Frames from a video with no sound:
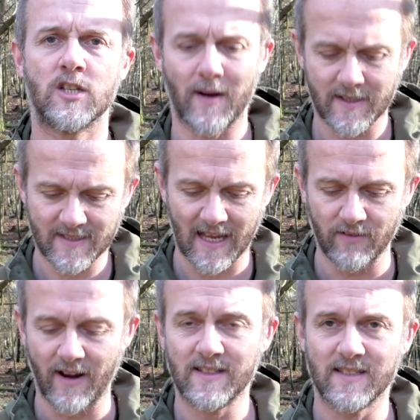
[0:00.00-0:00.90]
to
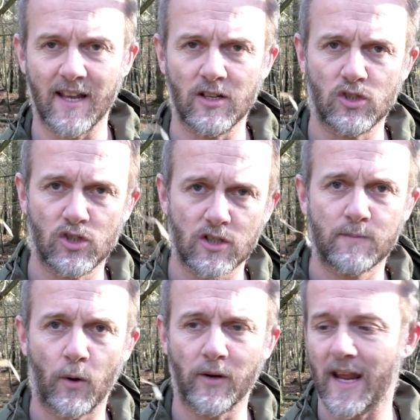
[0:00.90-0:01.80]
accelerate it,
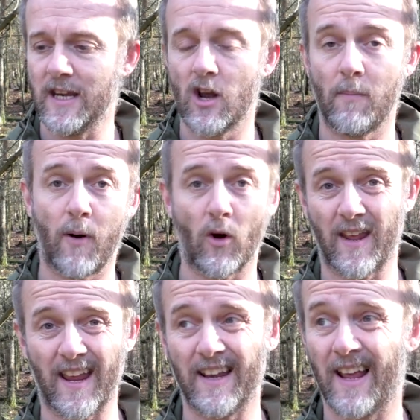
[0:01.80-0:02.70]
just putting it in your
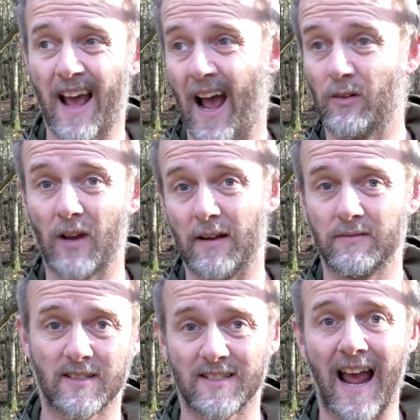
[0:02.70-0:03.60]
pocket and,
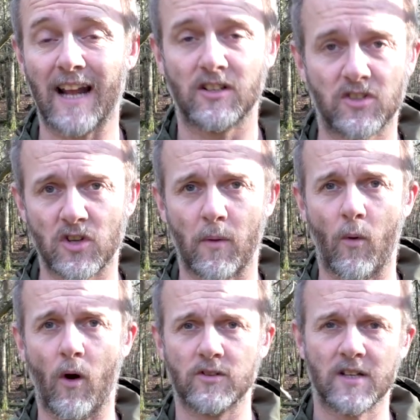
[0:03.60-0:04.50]
and starting the
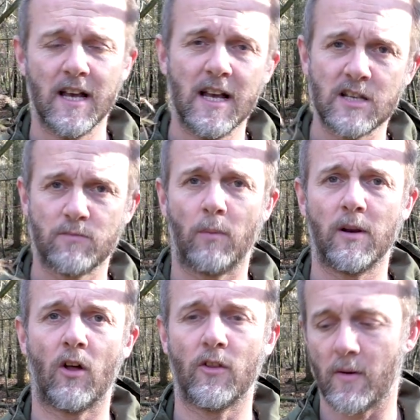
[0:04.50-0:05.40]
stopwatch is
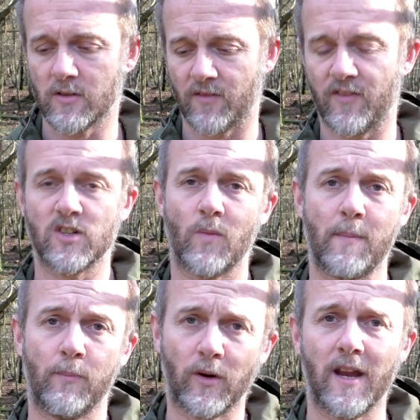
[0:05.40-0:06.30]
probably not the most efficient
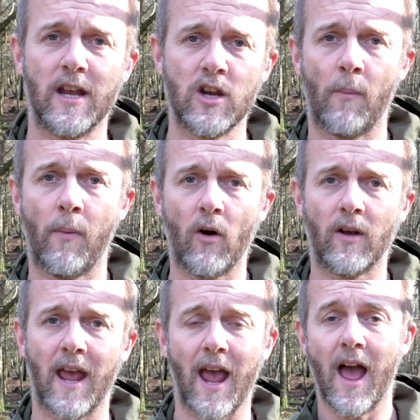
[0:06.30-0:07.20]
way. Putting it in your
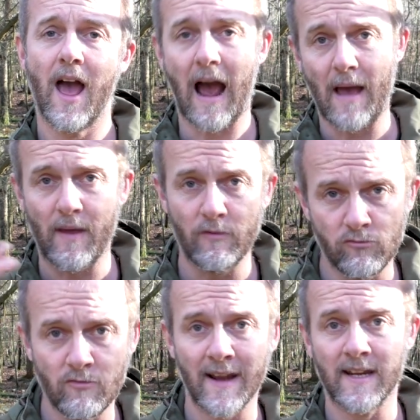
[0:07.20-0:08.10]
pocket and
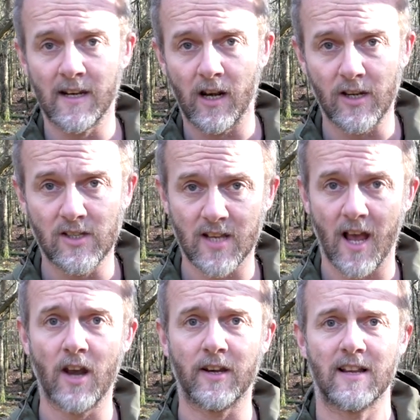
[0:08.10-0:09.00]
then regularly
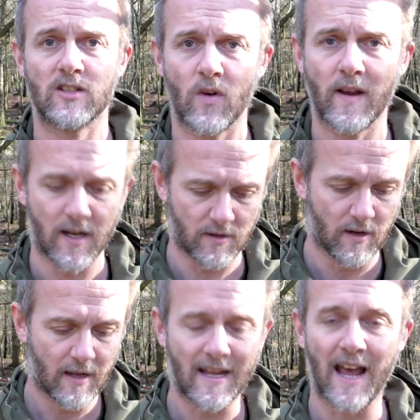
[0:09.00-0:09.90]
turning it so it
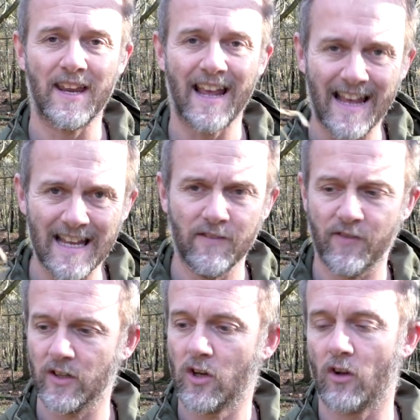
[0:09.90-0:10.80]
can get an
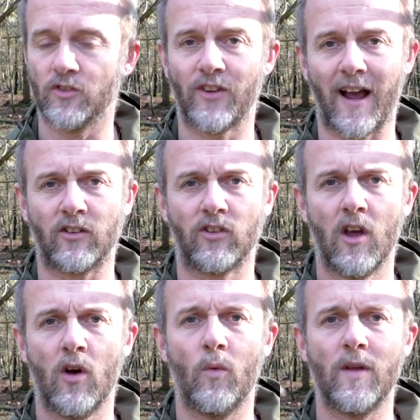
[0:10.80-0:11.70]
even contact
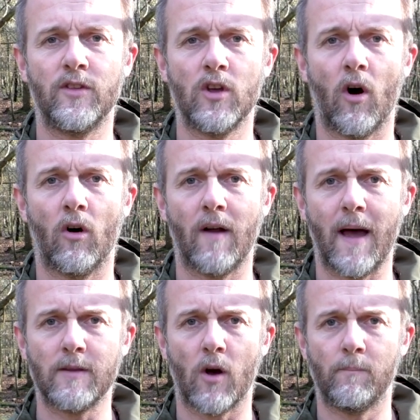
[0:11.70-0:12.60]
with your,
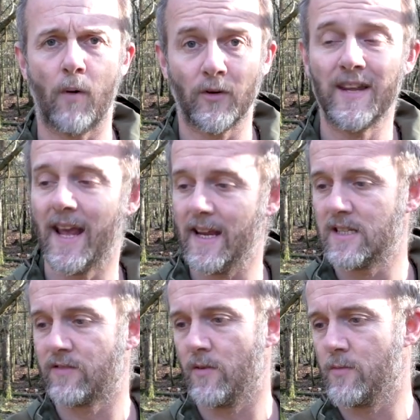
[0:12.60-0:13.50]
uh, your body
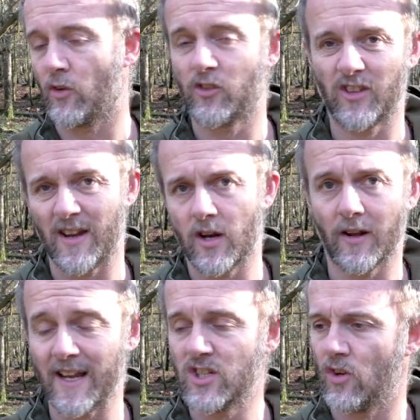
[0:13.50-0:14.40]
heat from your skin, you
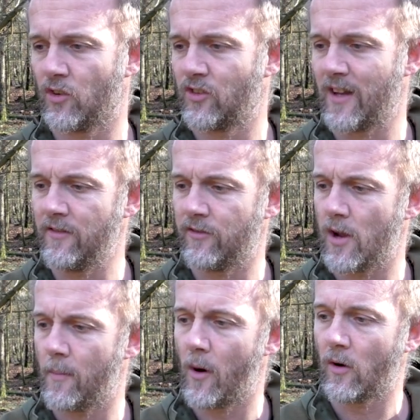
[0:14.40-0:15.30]
know, against your skin
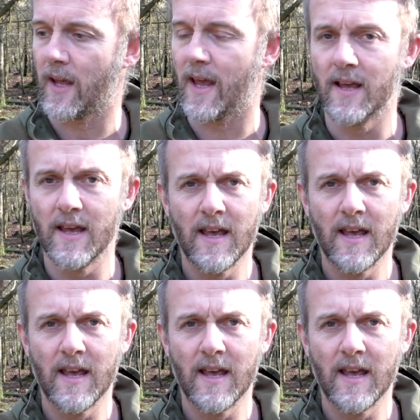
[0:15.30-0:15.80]
through your pocket